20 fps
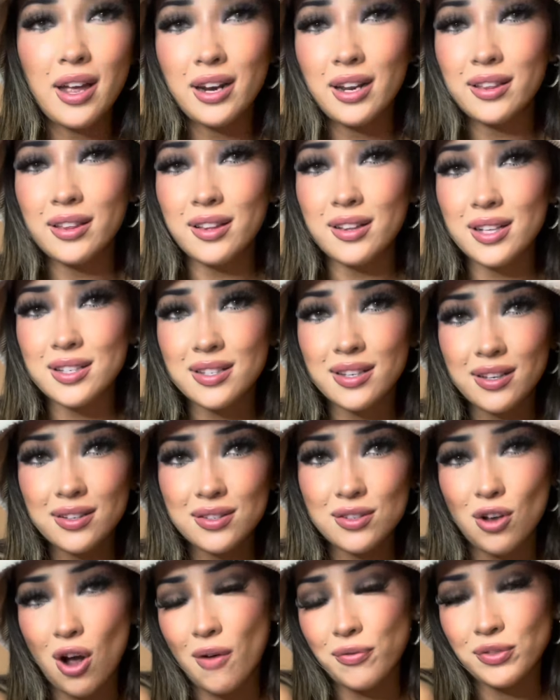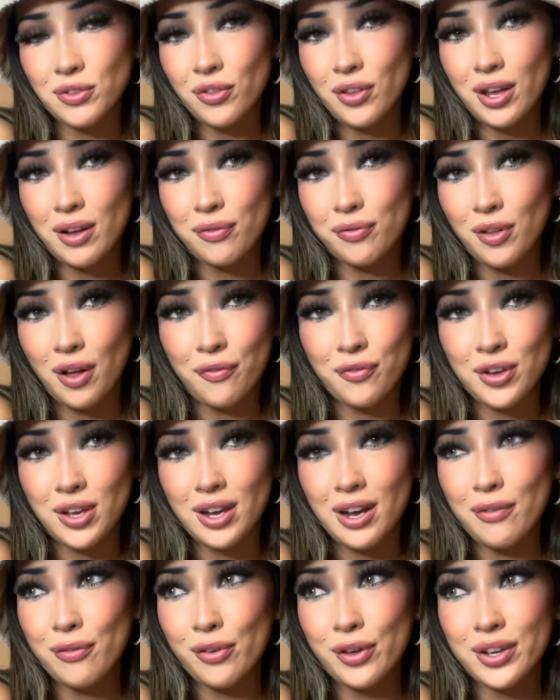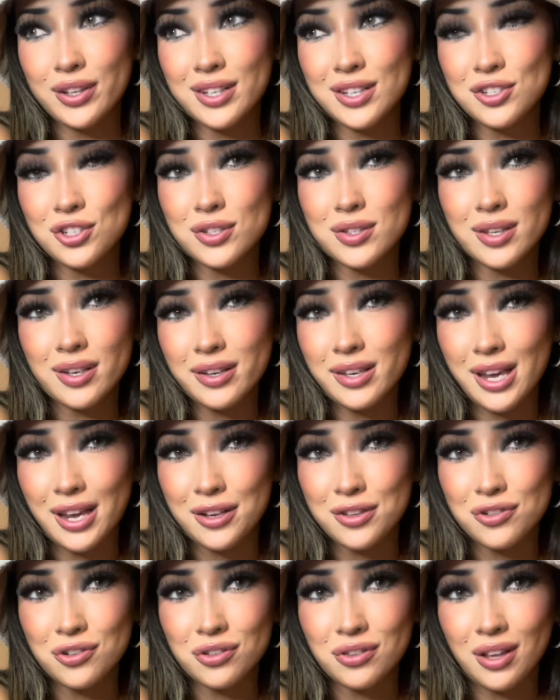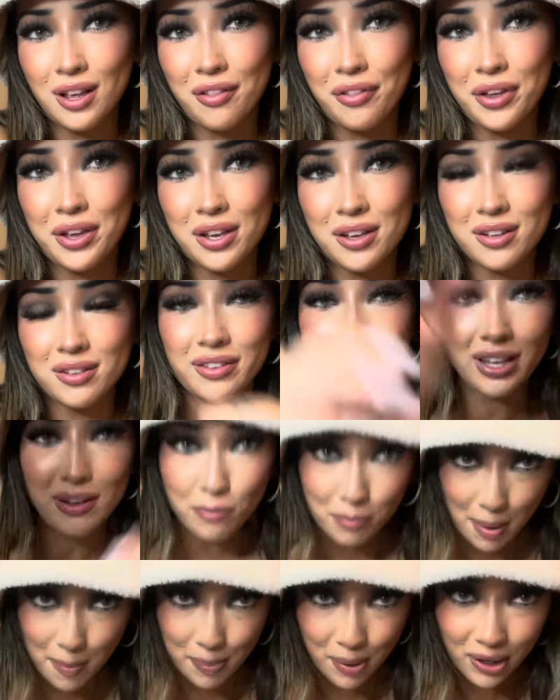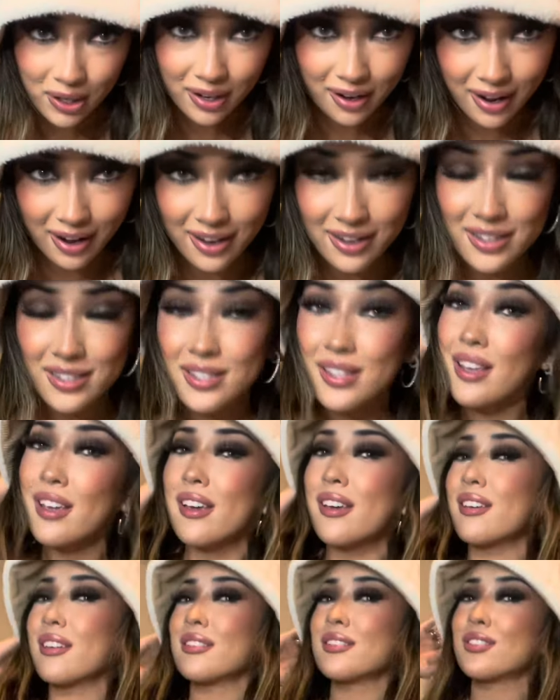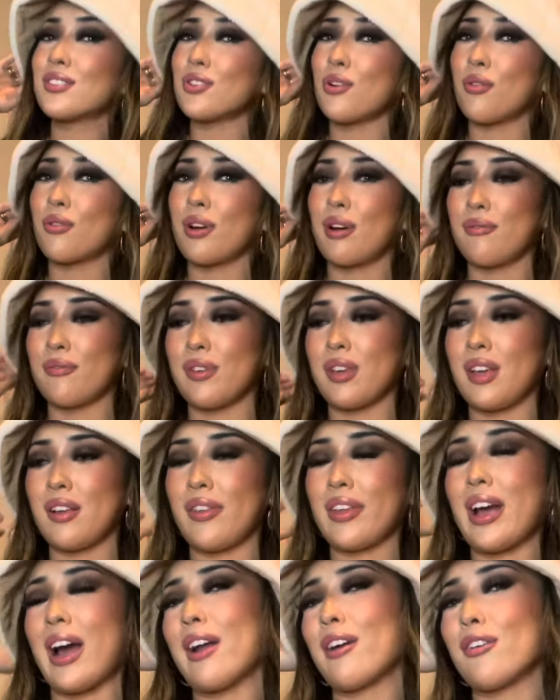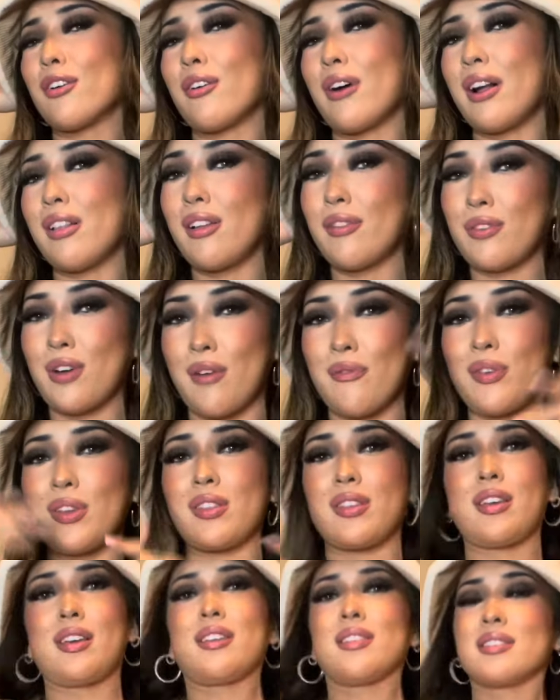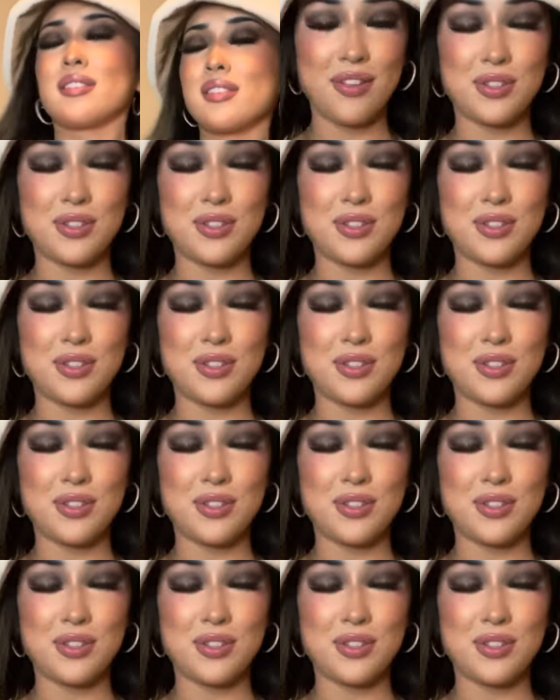Anything that's like soft and like fluffy, I feel like that's just like a Cancer thing. Like even my bucket hat is like so comfy. Like, I don't know, I love comfy things.